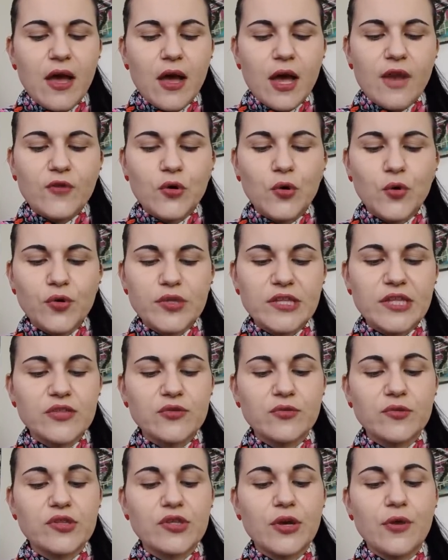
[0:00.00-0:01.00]
Of course, it's
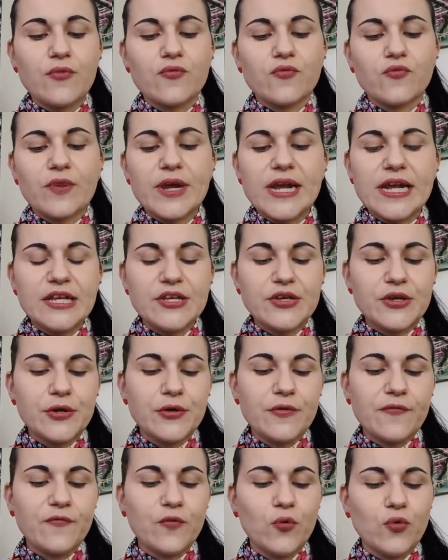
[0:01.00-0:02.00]
also really
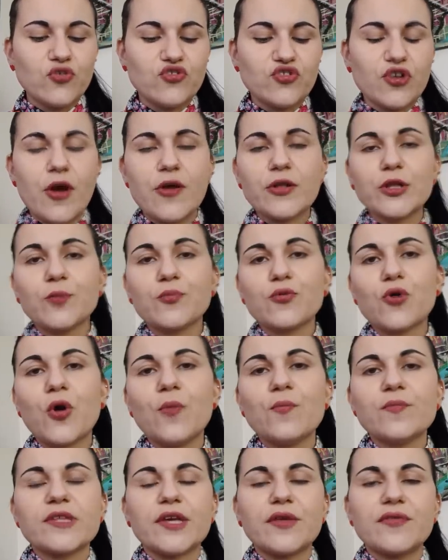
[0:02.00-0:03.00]
good for journal prompts.